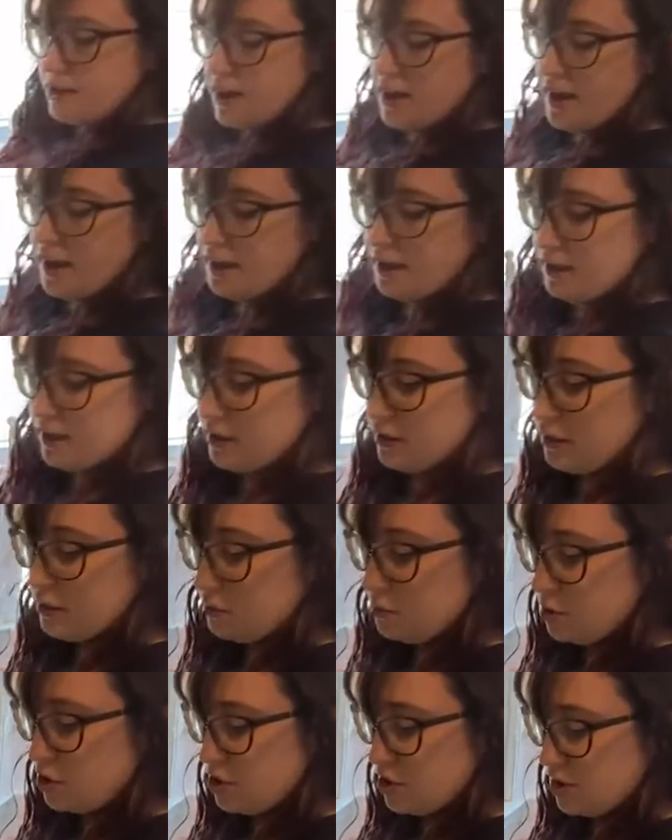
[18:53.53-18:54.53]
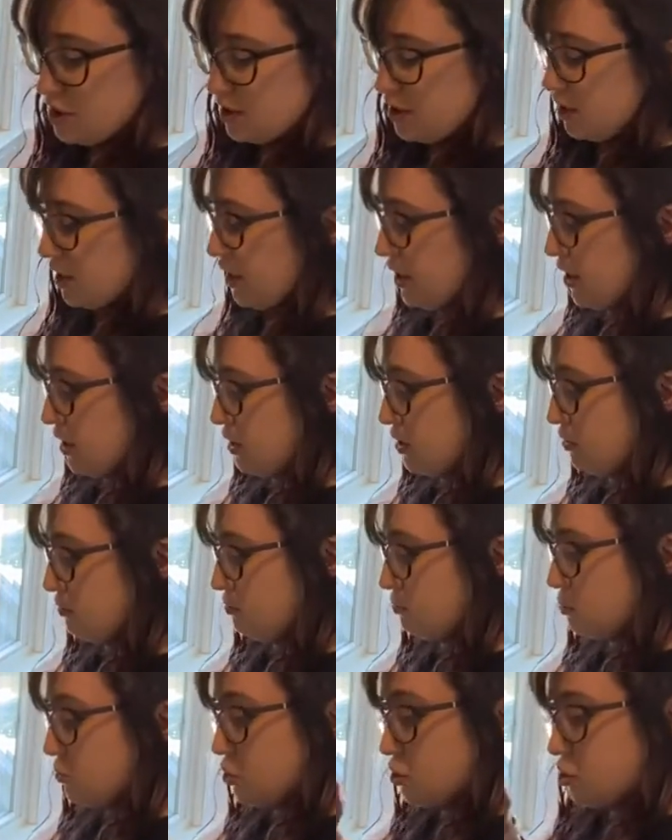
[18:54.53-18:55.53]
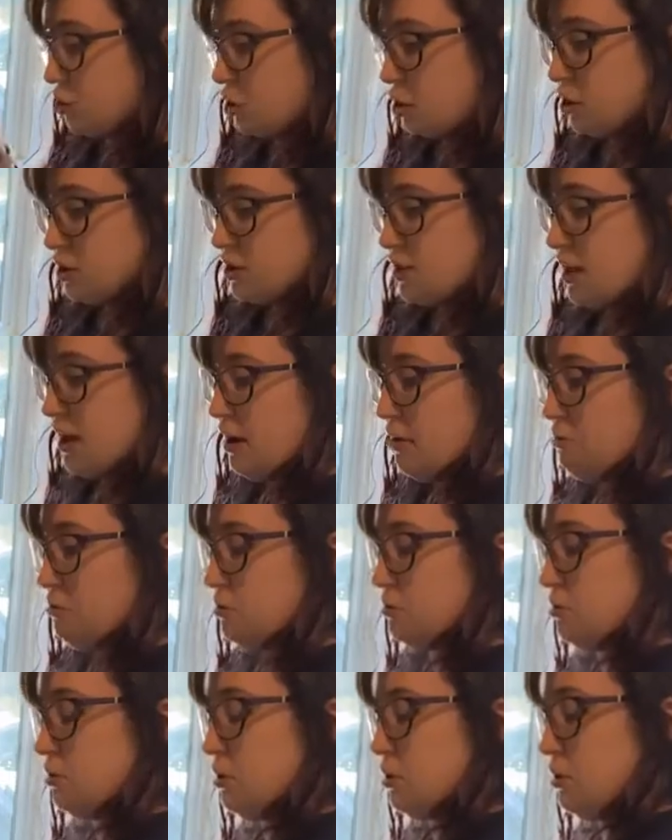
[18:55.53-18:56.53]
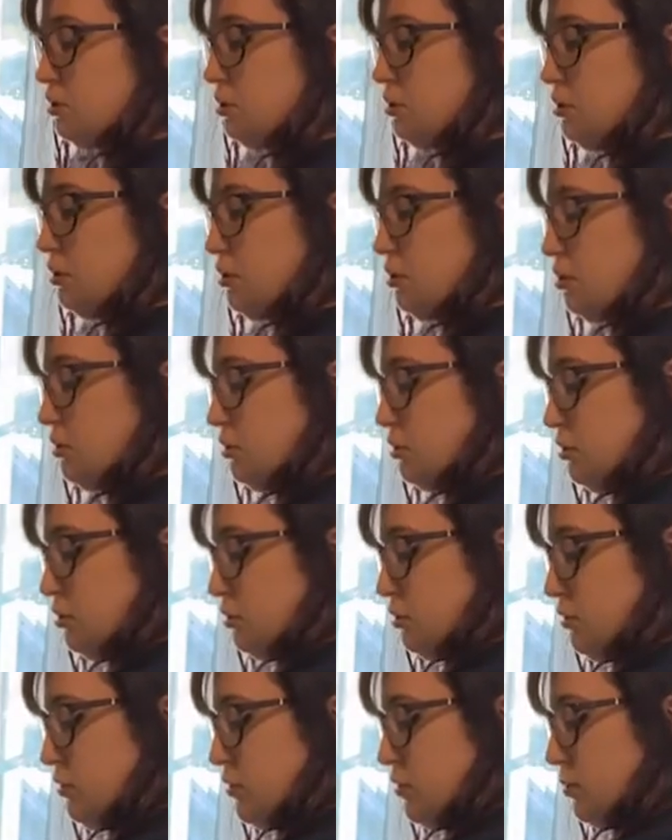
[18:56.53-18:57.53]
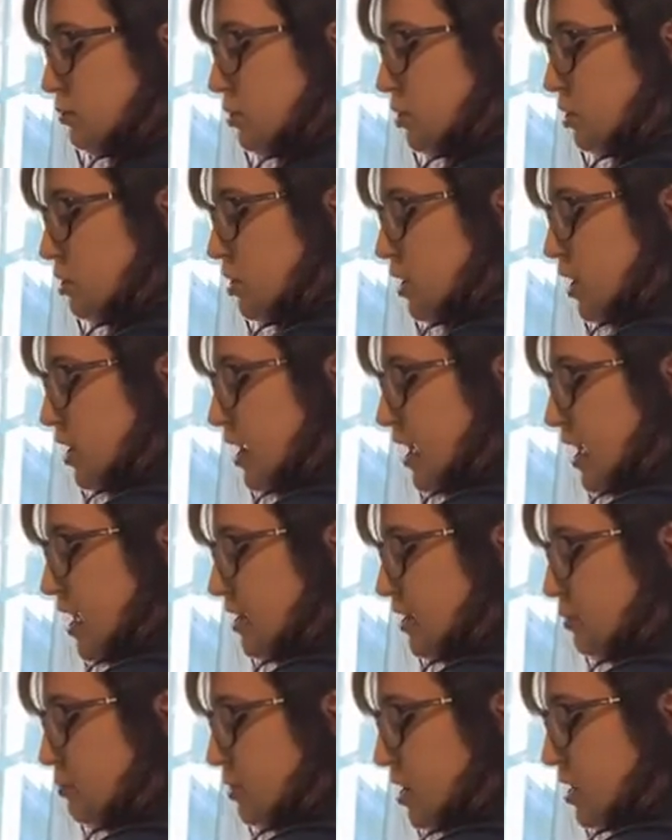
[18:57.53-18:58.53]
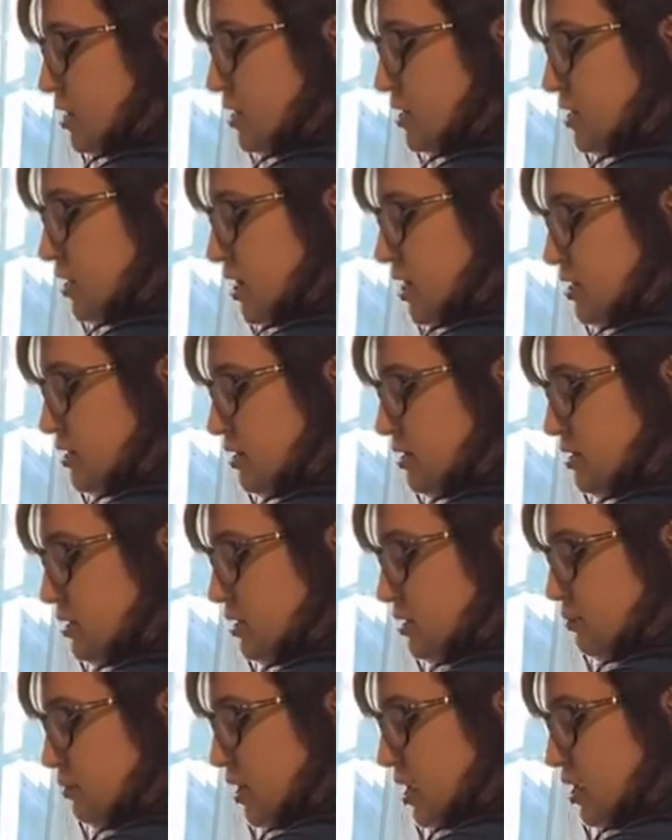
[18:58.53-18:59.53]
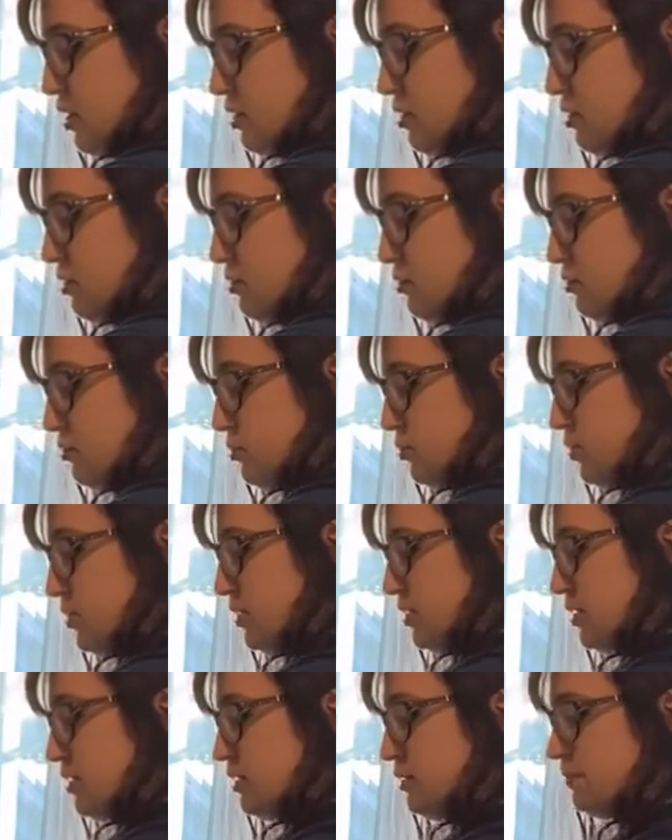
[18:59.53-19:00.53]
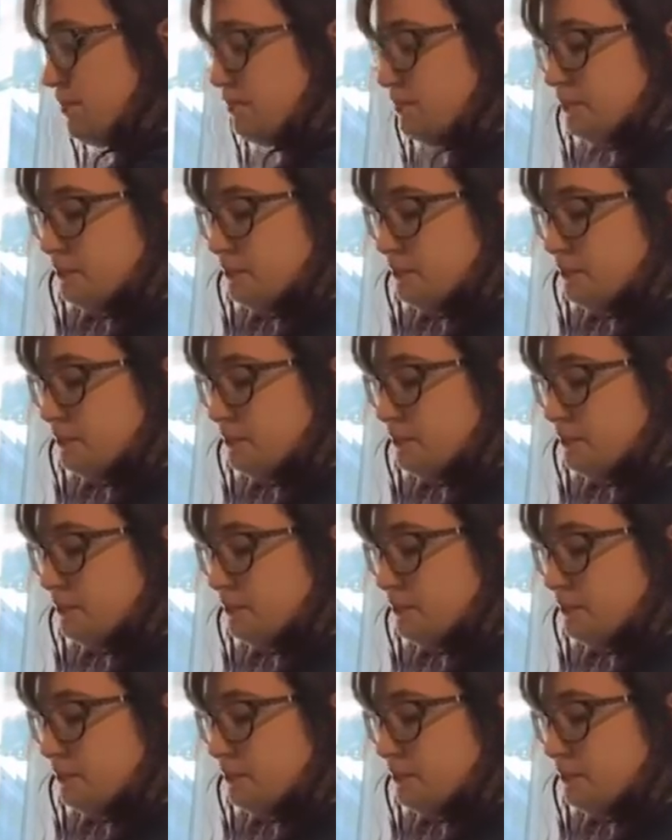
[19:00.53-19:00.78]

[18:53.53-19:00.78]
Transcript: and we're just going to let it cook down. So I'm going to go ahead and add in my diced tomatoes,